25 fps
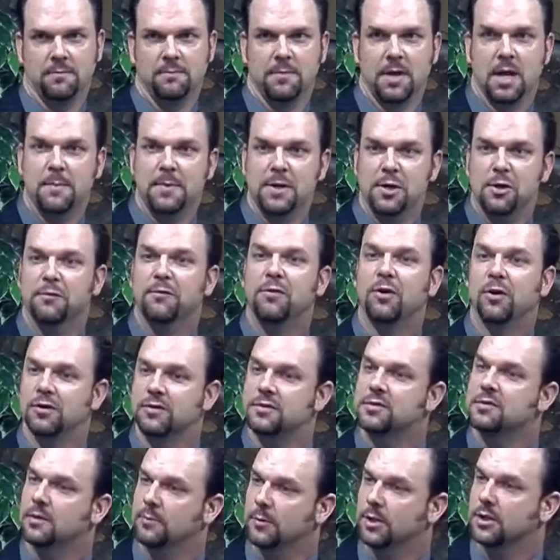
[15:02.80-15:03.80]
Maybe you've
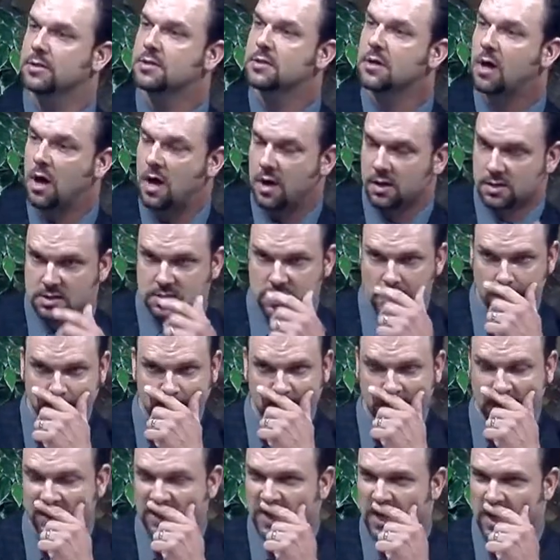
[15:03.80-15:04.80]
heard someone talk
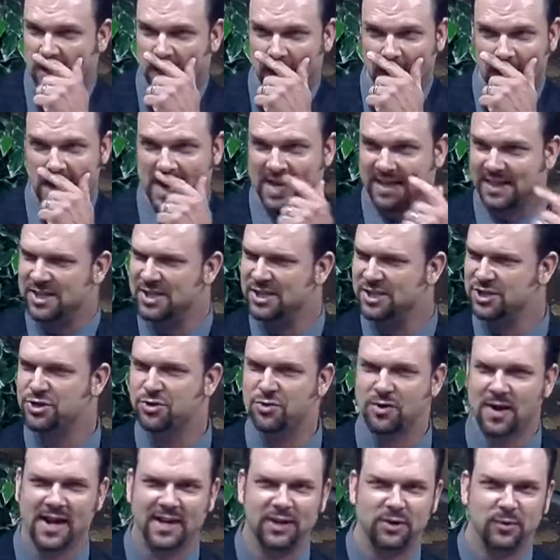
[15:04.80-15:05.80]
something kind of like this,
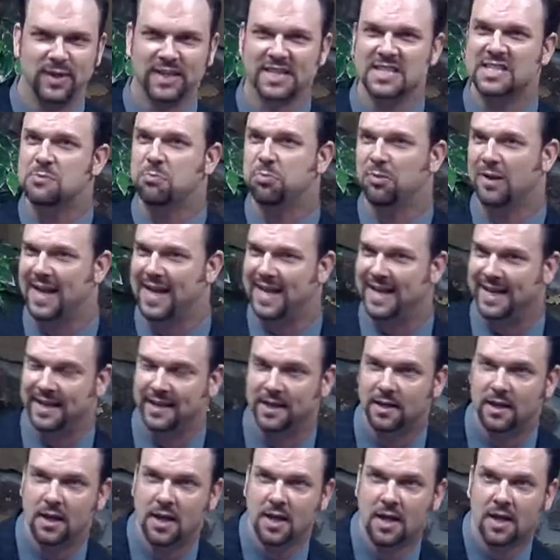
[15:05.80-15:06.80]
trying to
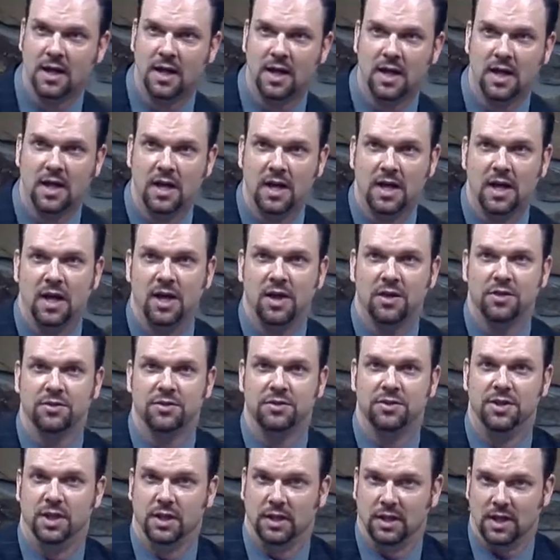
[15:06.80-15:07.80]
explain
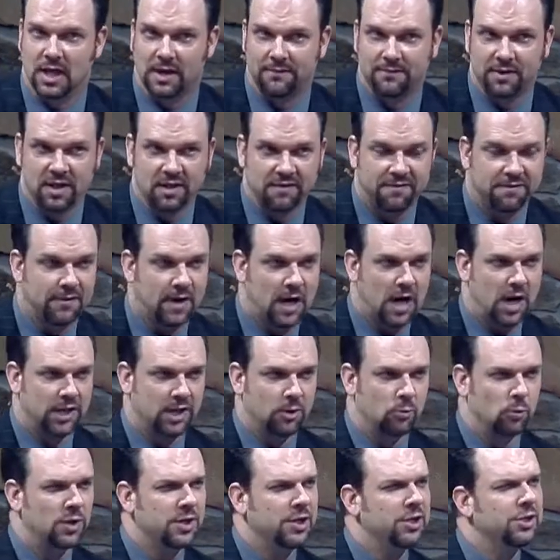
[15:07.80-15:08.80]
the love of the
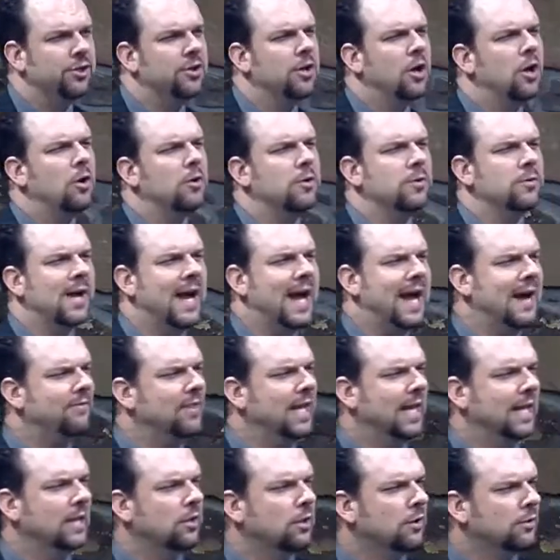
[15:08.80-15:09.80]
Father. Well, you know, you have
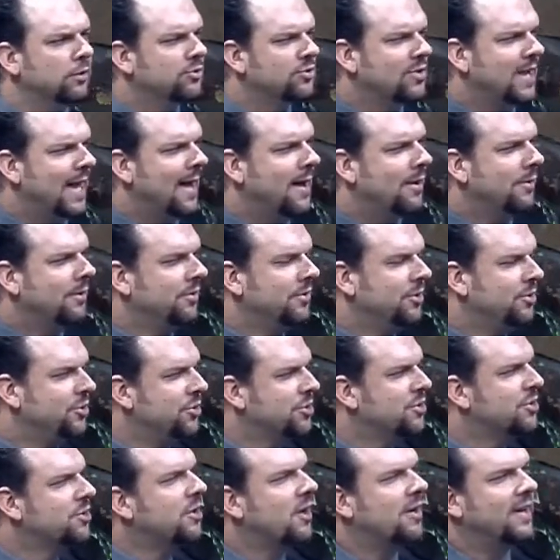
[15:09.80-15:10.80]
that little child, and they're
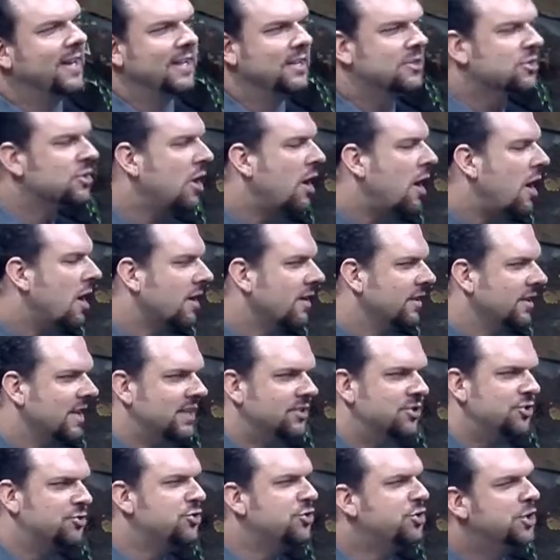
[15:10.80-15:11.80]
just starting to talk, and
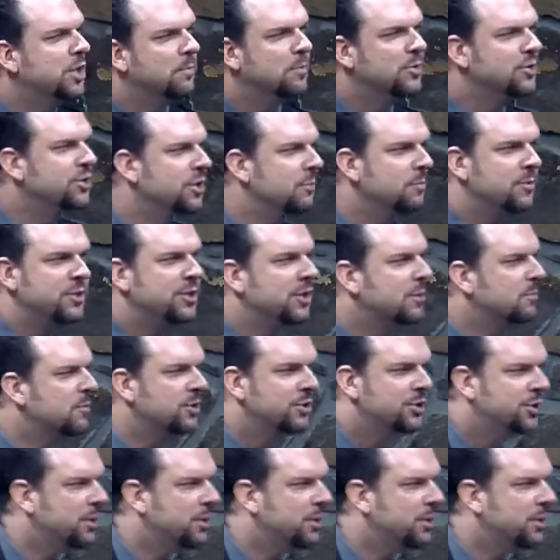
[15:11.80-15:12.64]
they just gibber, gibber, gibber,